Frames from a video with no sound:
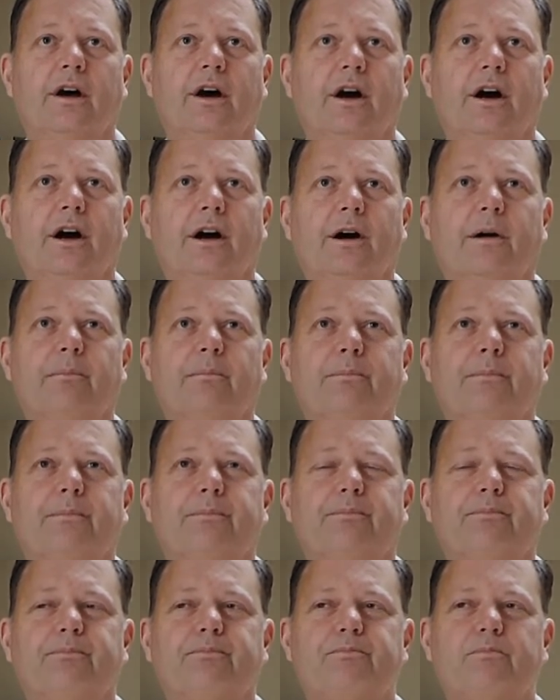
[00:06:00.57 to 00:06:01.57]

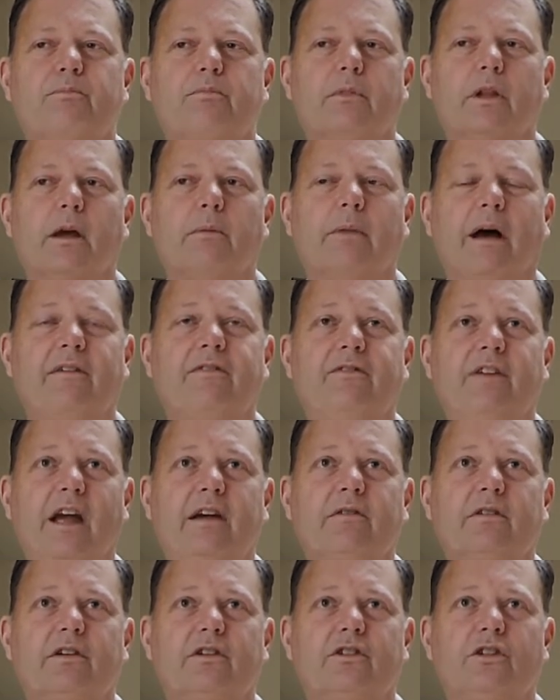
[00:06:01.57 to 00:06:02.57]
My
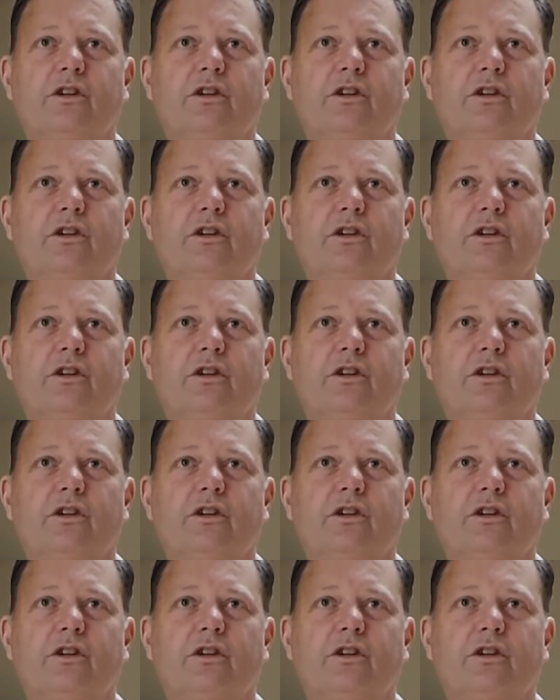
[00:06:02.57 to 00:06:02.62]
favorite